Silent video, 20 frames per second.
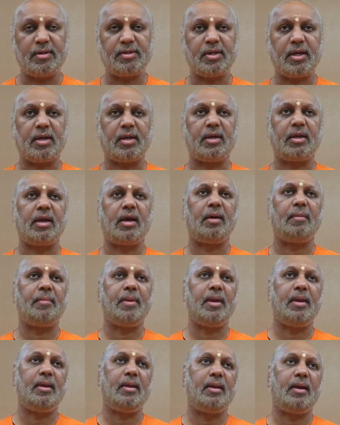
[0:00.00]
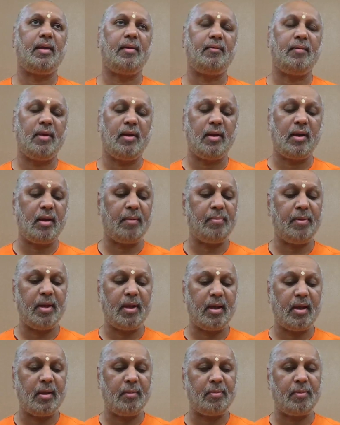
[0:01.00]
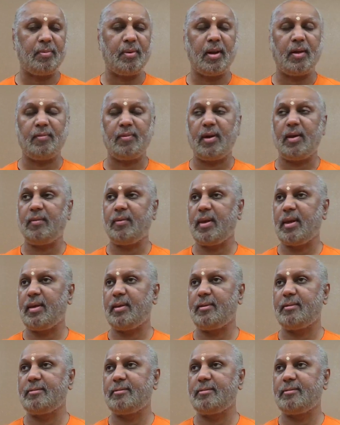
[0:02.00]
shakyami. I will not be capable of living.